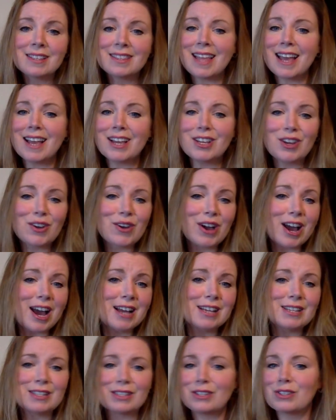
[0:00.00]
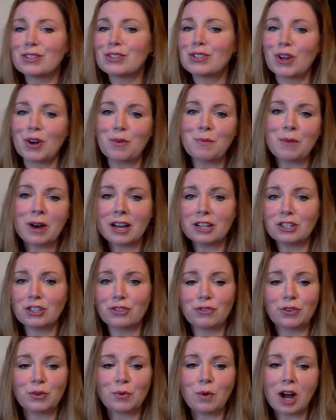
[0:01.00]
Thank you guys so
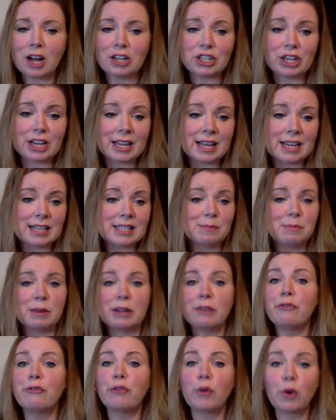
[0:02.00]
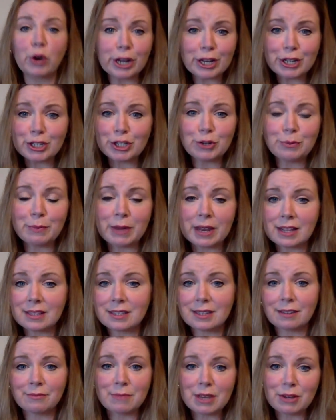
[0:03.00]
much for watching. It's been 42
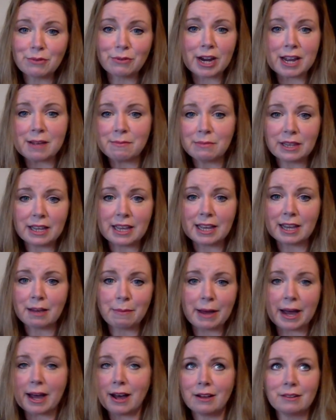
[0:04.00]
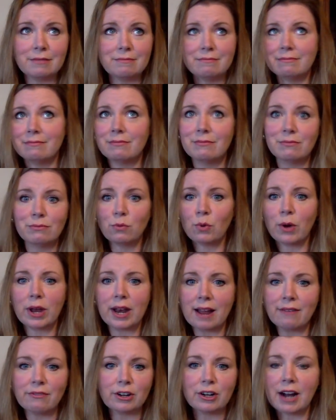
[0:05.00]
minutes of me rambling about
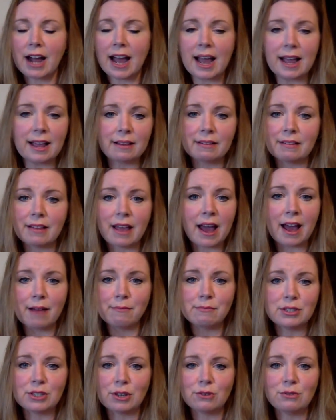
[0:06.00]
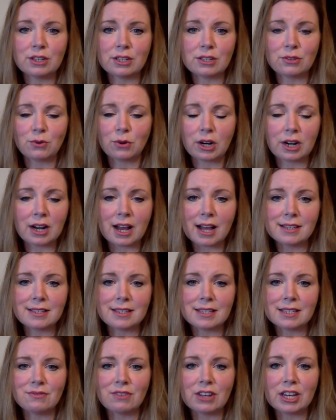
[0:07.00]
whatever. I'm so
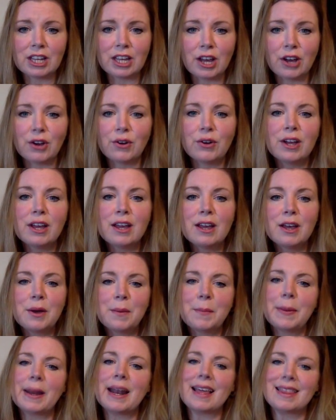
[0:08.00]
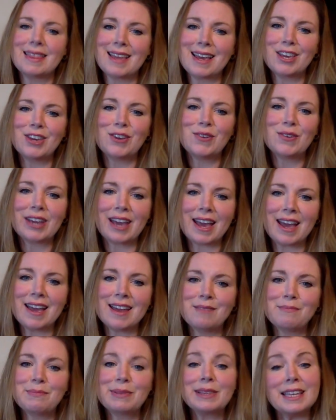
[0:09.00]
disorganized this video, but I thank you
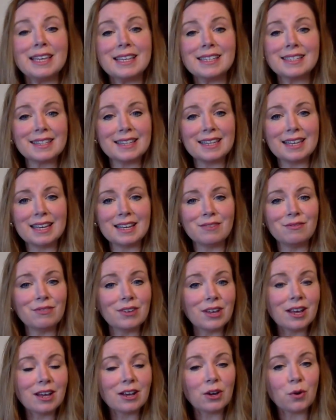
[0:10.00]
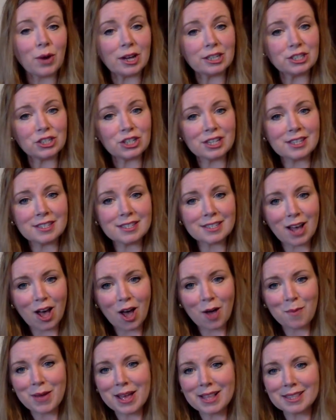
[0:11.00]
again. Please leave questions,
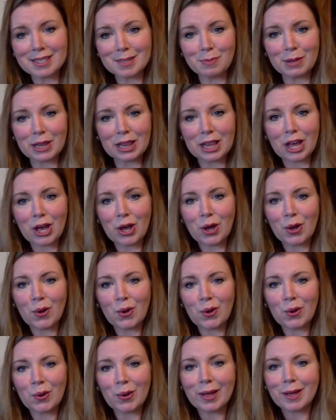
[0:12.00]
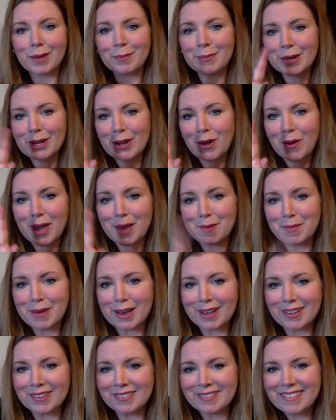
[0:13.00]
comments below, but no hate
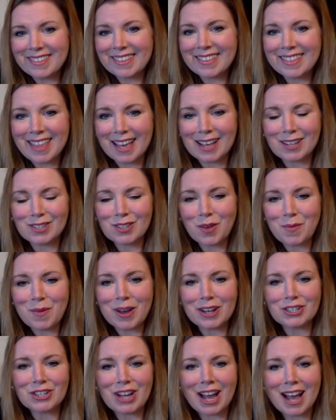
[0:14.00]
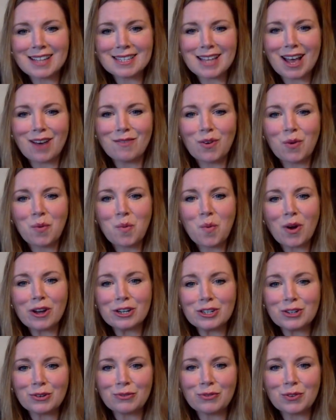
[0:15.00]
mail. Thanks so much, guys. Have a
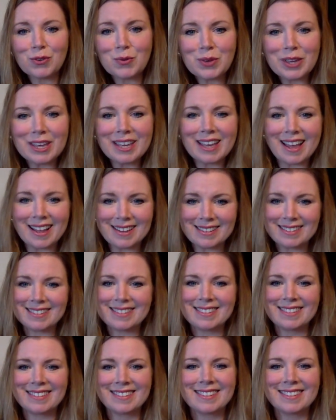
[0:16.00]
wonderful weekend.